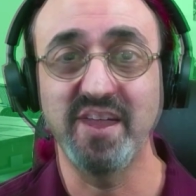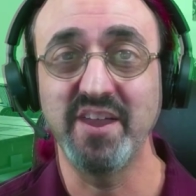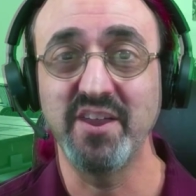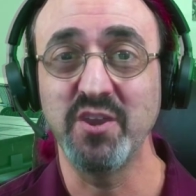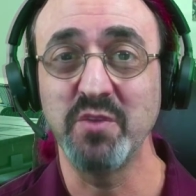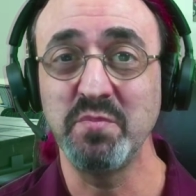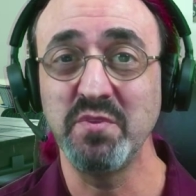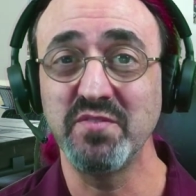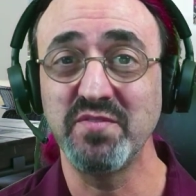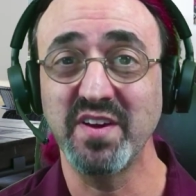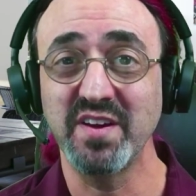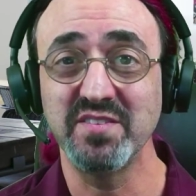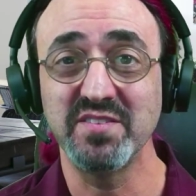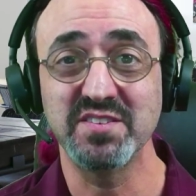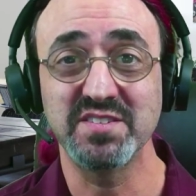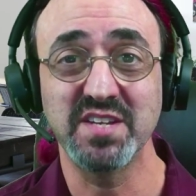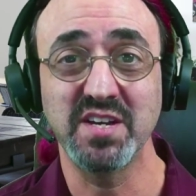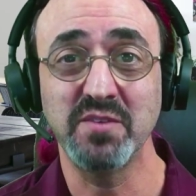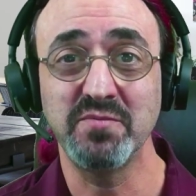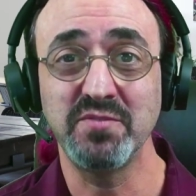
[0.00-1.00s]
I hope you found
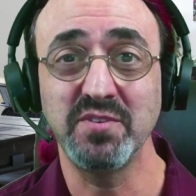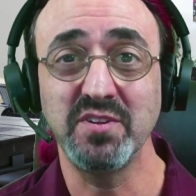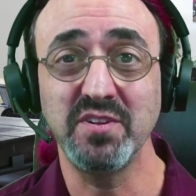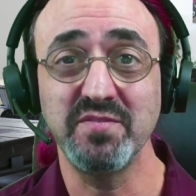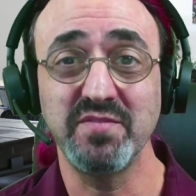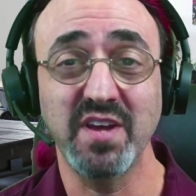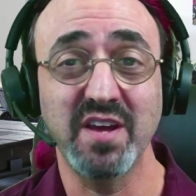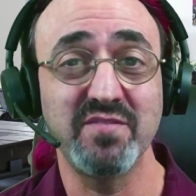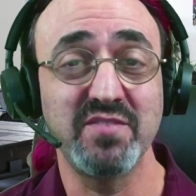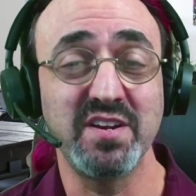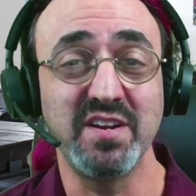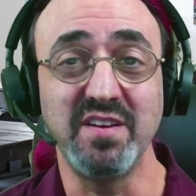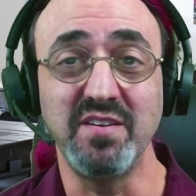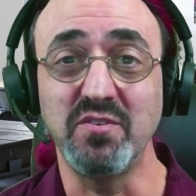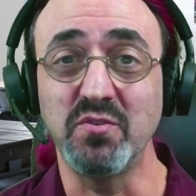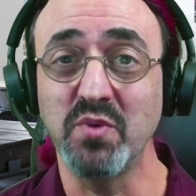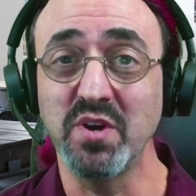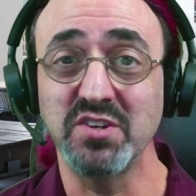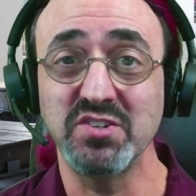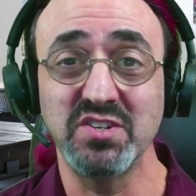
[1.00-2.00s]
this helpful. If you have any
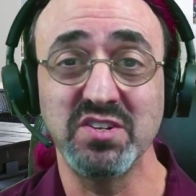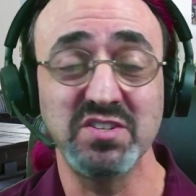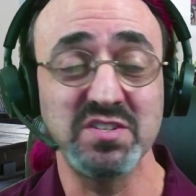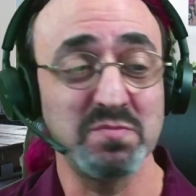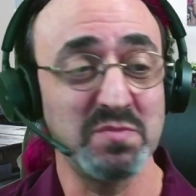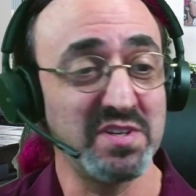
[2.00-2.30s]
questions,